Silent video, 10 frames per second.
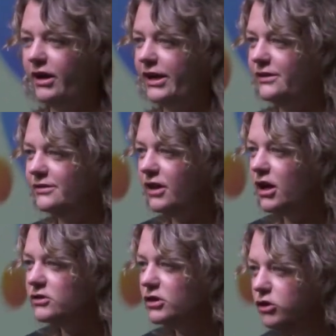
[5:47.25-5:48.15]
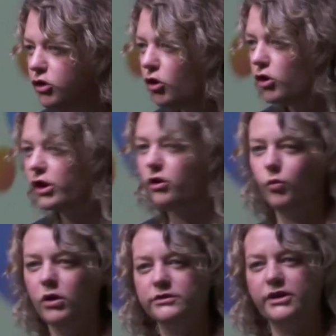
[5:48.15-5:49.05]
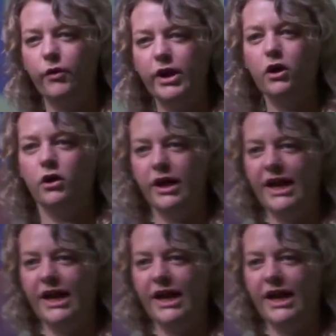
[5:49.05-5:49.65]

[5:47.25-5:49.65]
I can start to look at what's going on